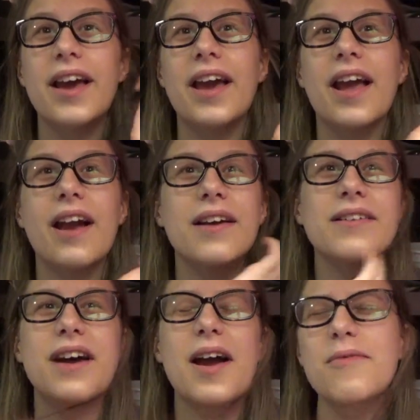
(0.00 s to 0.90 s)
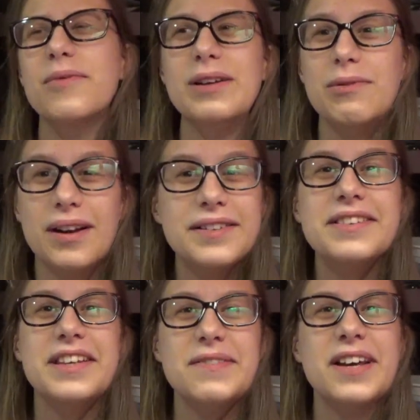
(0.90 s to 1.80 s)
and I regretted
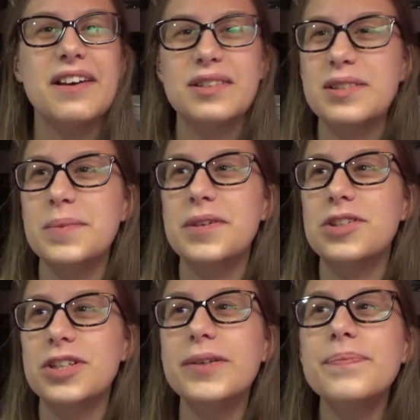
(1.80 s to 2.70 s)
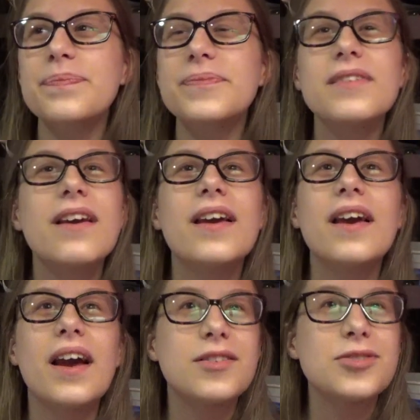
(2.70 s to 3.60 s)
leaving SWG.
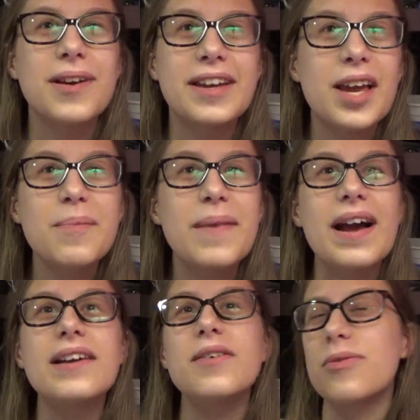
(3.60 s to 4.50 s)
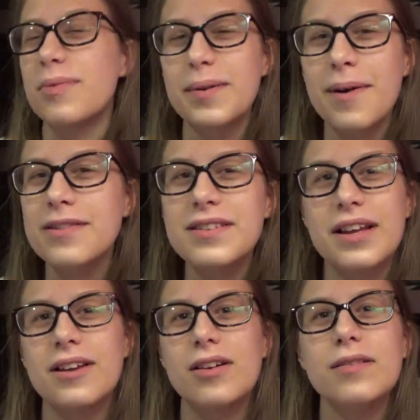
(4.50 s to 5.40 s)
And so I came back 3 months
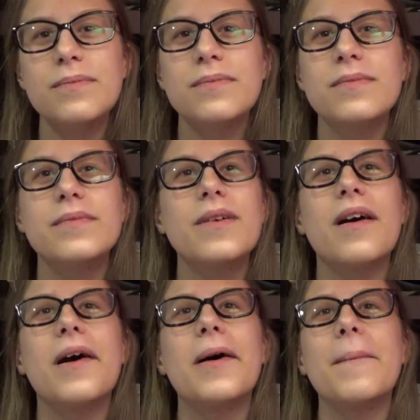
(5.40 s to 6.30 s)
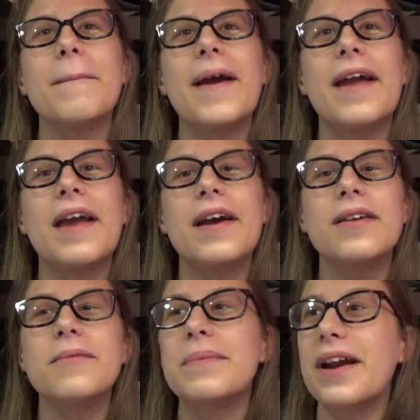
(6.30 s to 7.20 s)
later, but
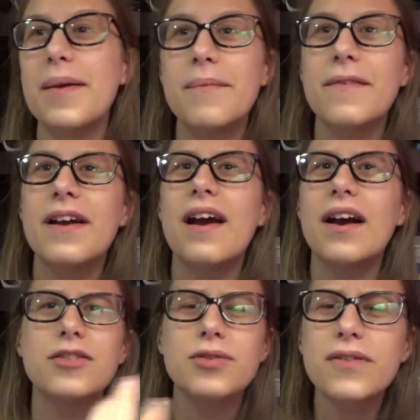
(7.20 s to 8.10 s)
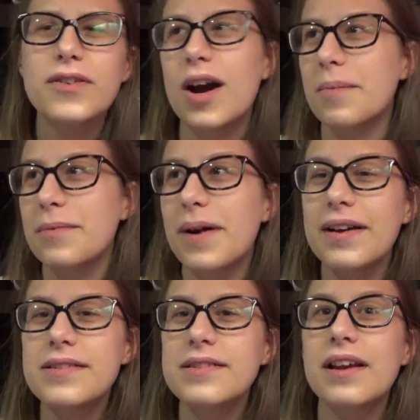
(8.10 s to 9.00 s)
I sort of
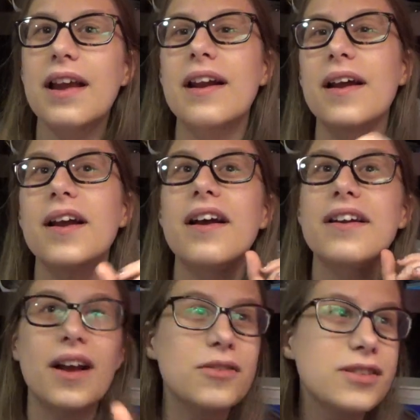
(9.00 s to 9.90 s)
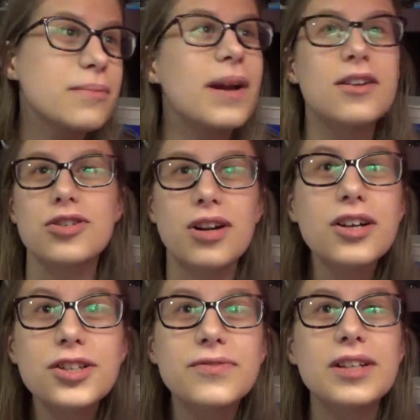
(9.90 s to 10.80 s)
compromised, and I announced in my
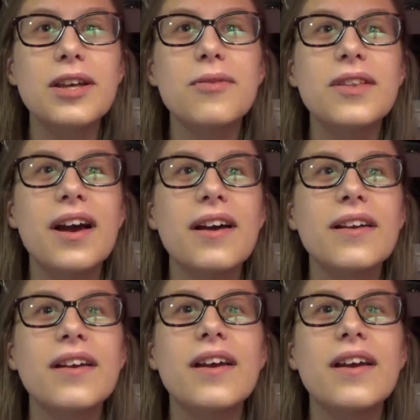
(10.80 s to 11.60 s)
introduction video that